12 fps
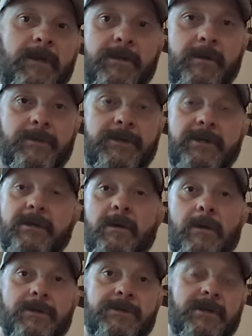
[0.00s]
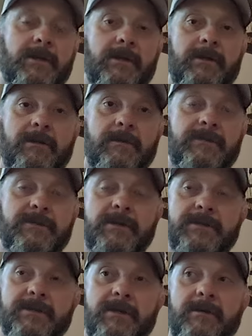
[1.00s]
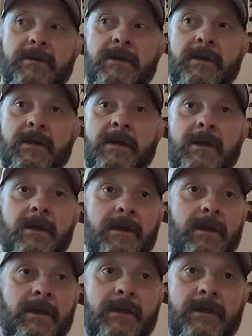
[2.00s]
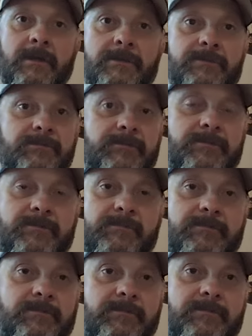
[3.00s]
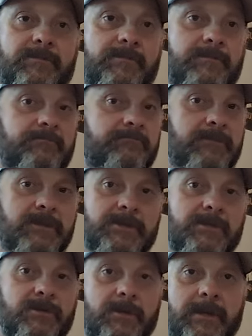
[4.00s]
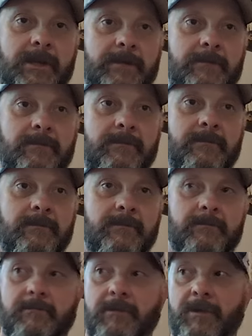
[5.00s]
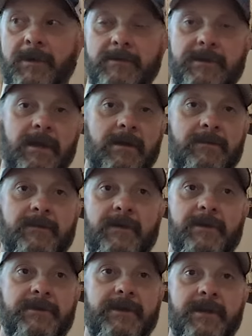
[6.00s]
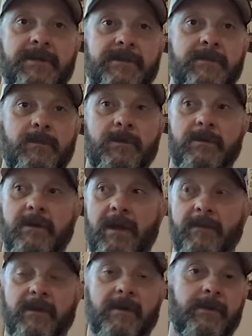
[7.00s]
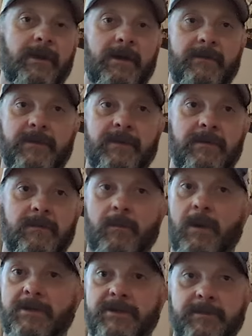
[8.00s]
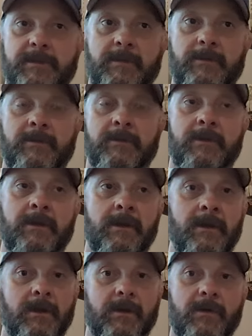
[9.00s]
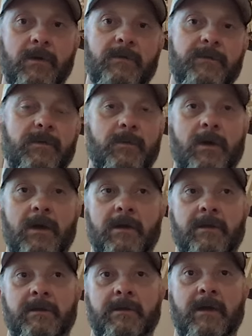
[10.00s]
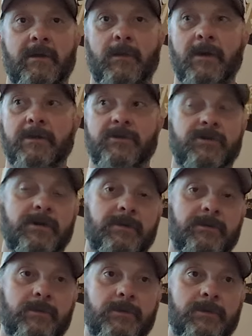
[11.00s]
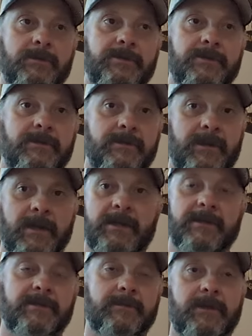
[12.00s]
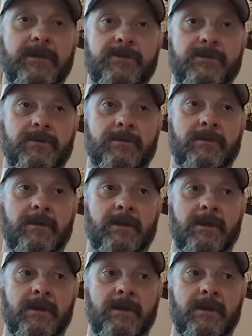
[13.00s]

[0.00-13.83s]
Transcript: get a cup of tea, go outside if it's nice out, and just enjoy that. Go downtown, find a deck somewhere, have a cup of coffee, watch some people. Go for a walk on a walking trail in the woods, take in some nature